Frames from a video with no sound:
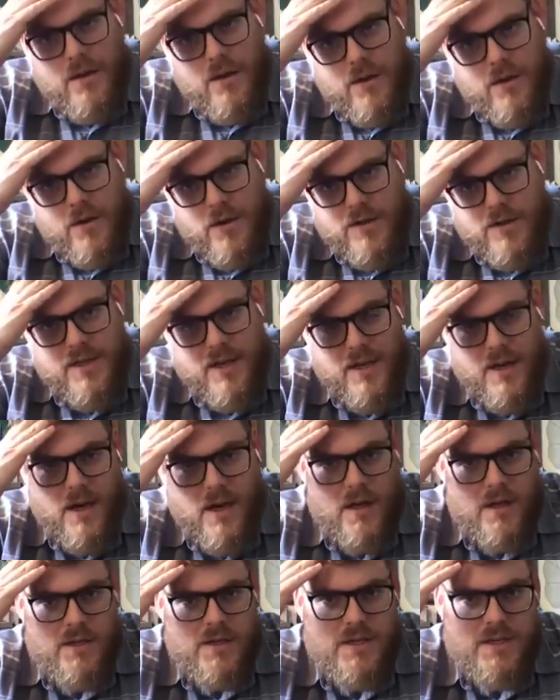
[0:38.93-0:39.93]
you're a
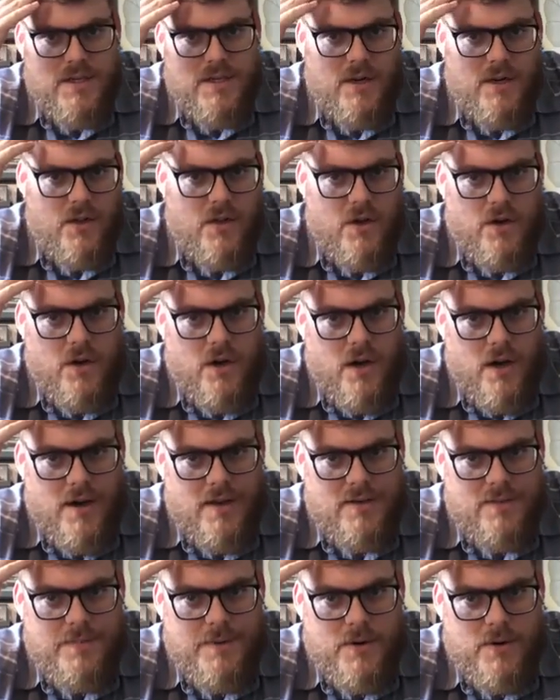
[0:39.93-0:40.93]
psychologist at a local
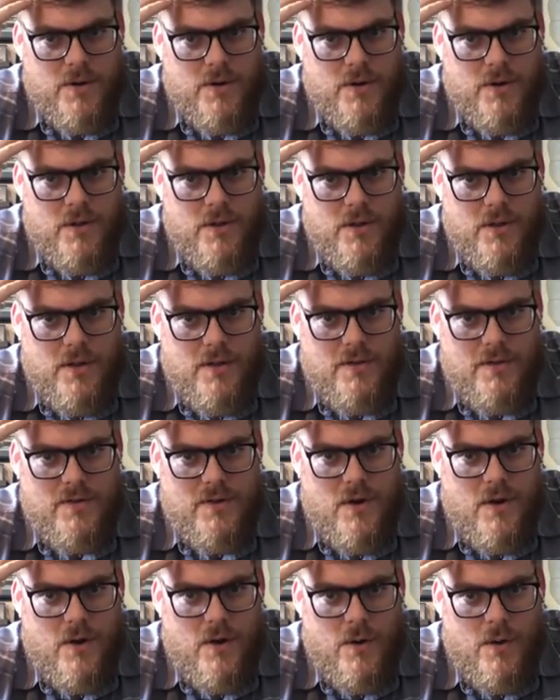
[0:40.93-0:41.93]
hospital.
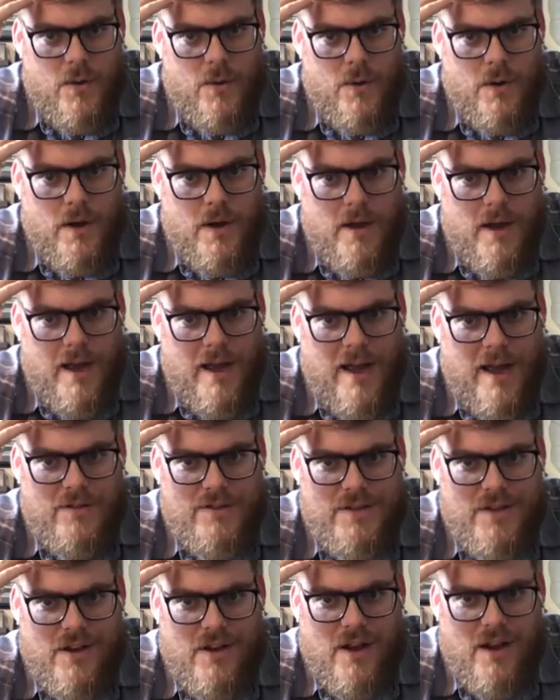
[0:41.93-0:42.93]
So
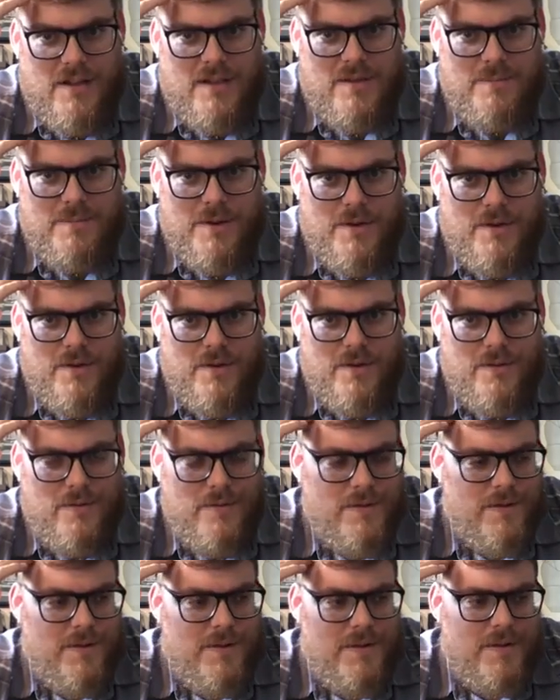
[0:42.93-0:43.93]
how's the hospital
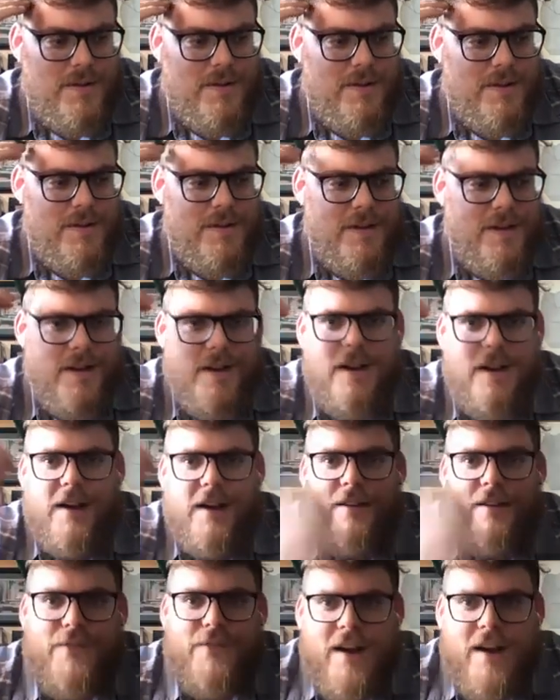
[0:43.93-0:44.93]

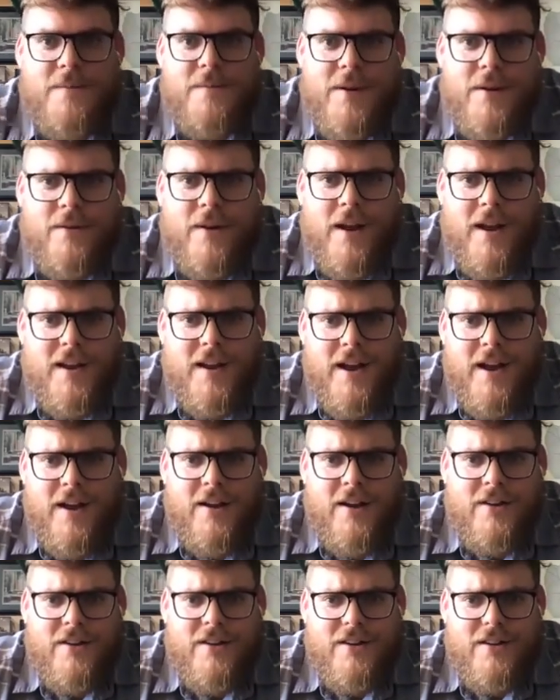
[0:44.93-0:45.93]
environment right
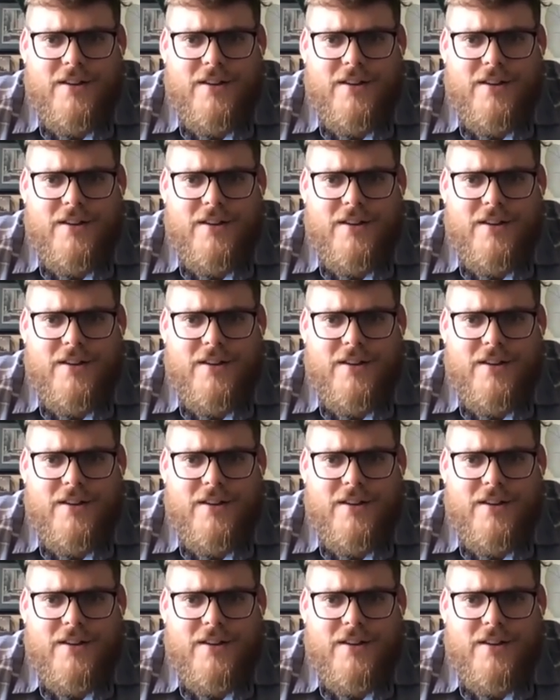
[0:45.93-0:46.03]
now?